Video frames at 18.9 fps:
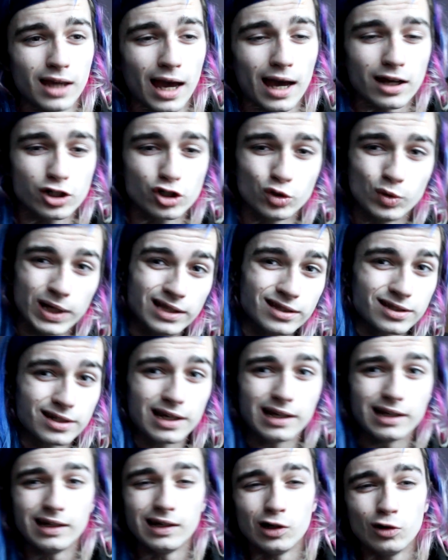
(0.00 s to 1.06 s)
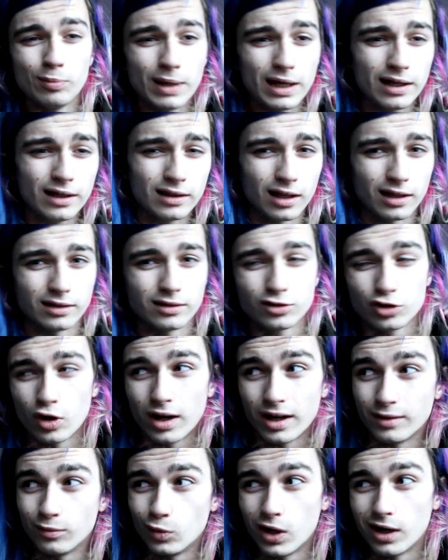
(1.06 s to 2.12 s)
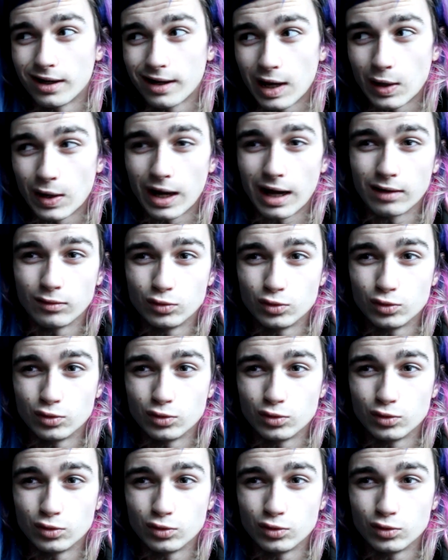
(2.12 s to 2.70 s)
actual internet a little bit, like try and work out how